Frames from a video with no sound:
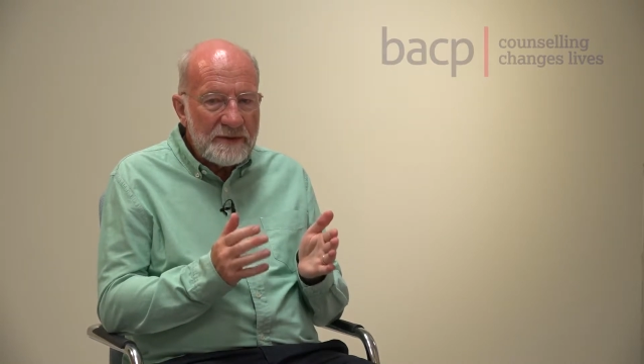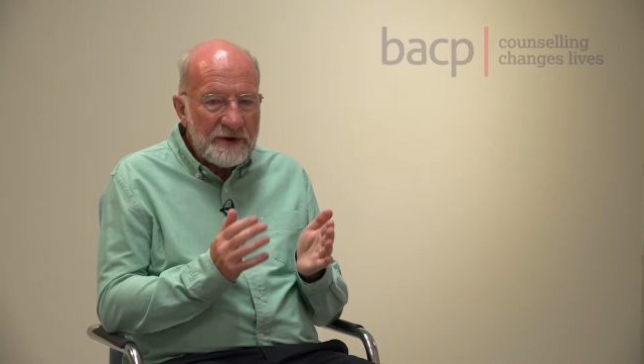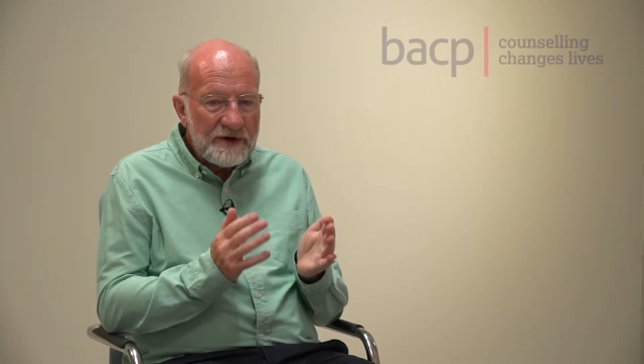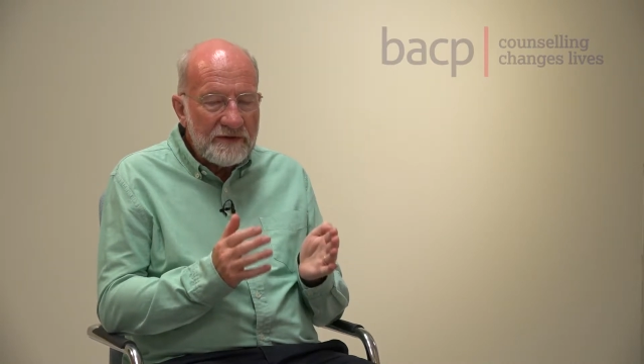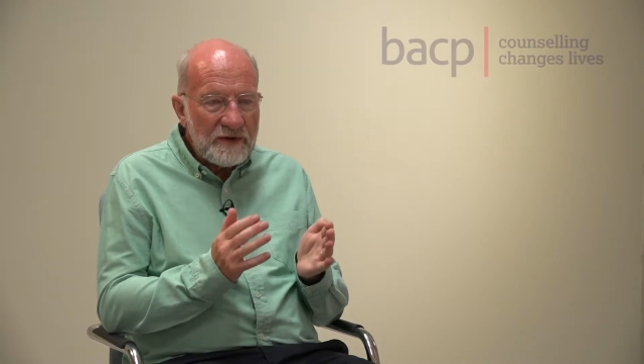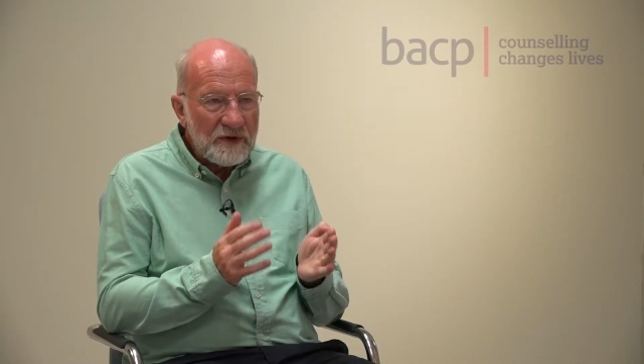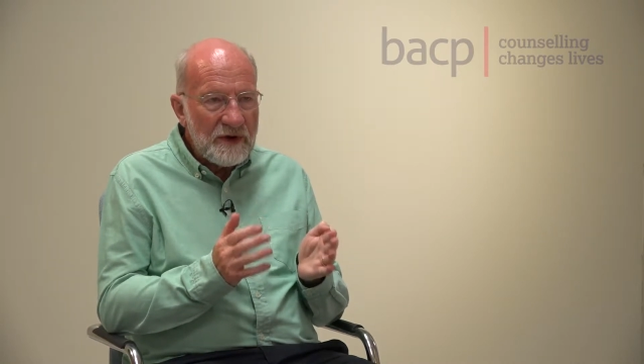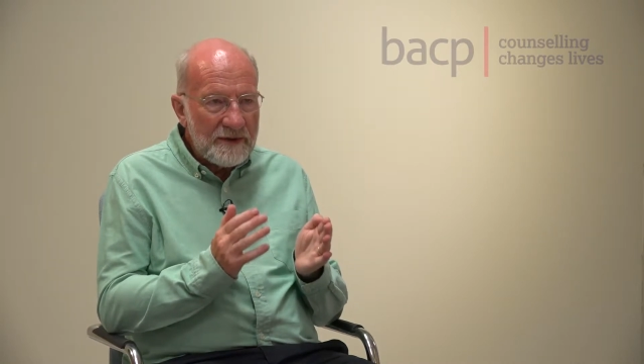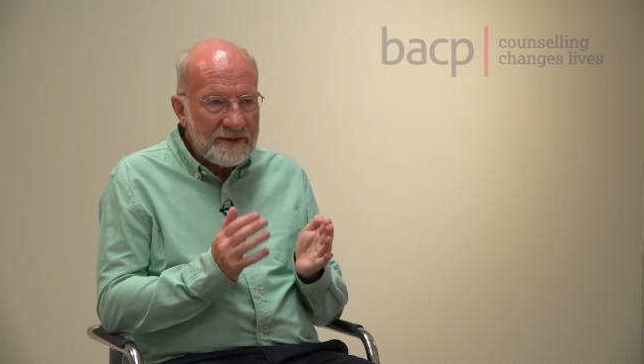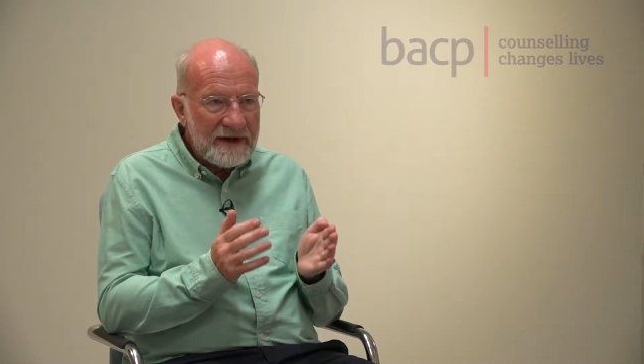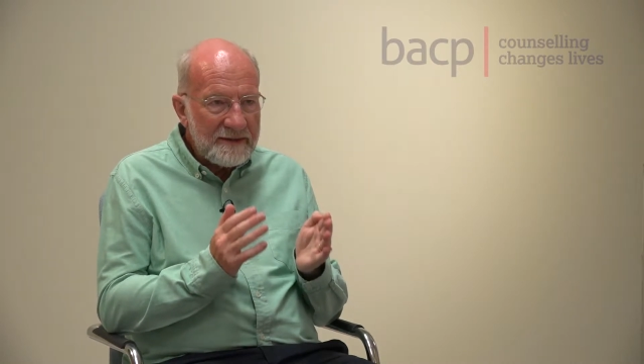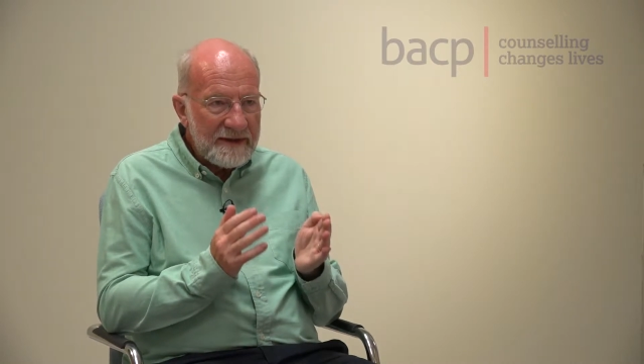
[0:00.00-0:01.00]
which have
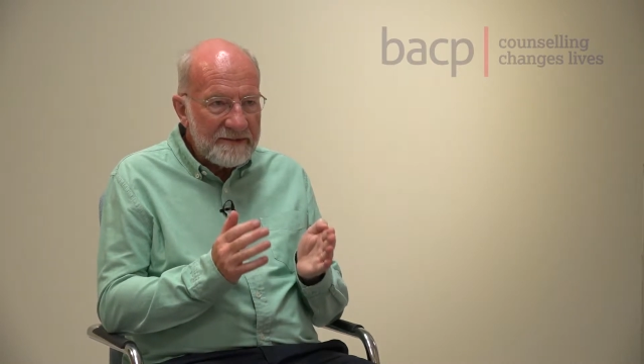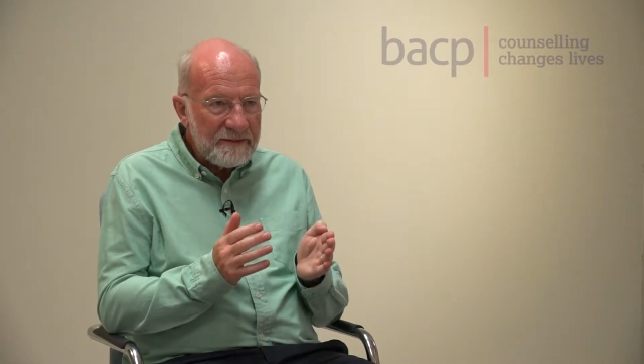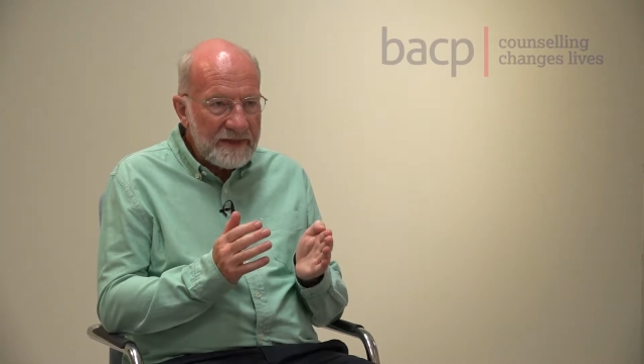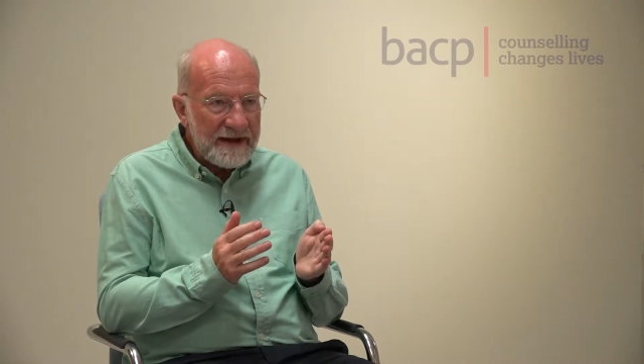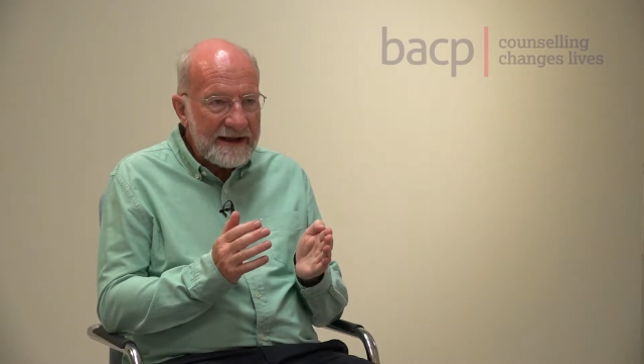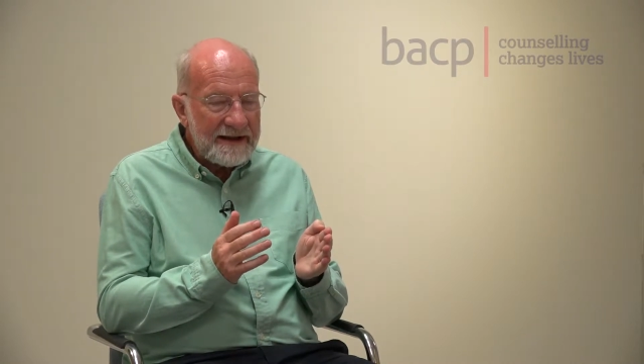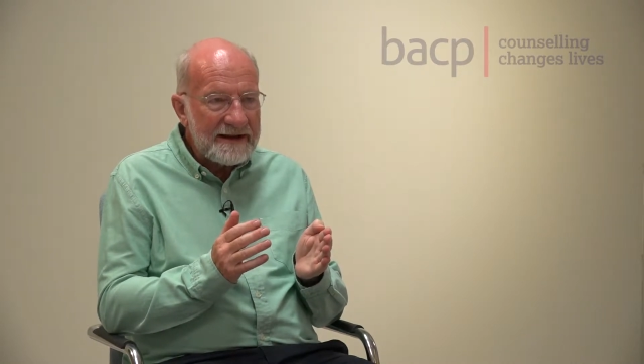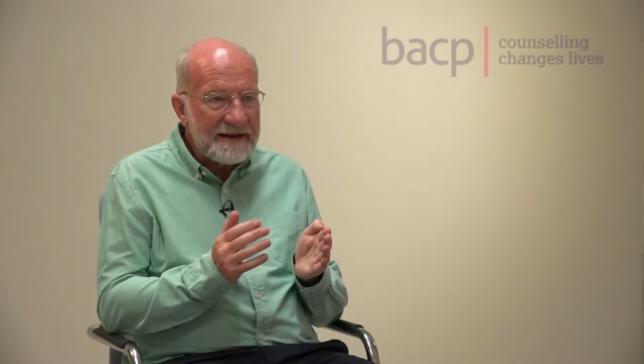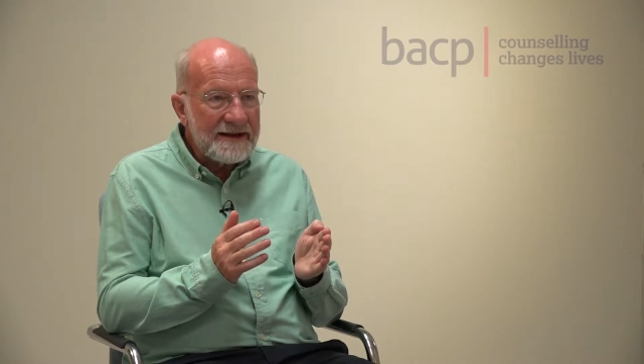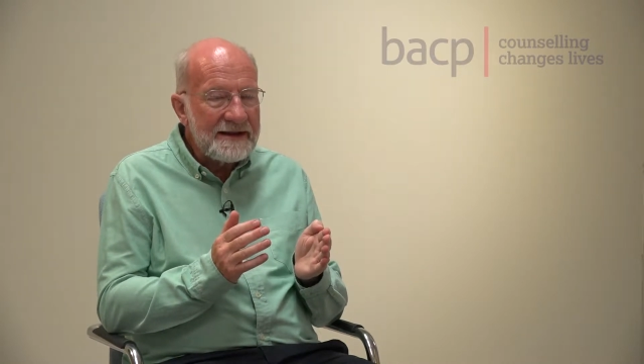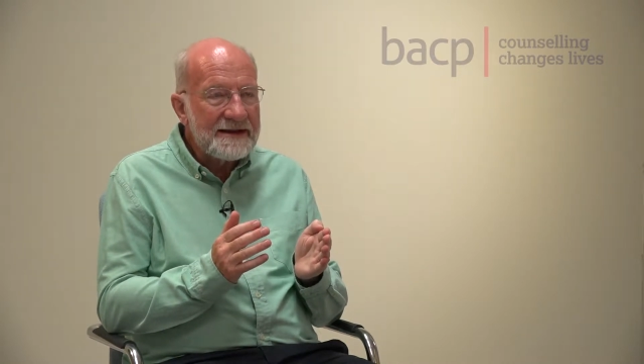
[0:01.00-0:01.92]
cropped up in practice.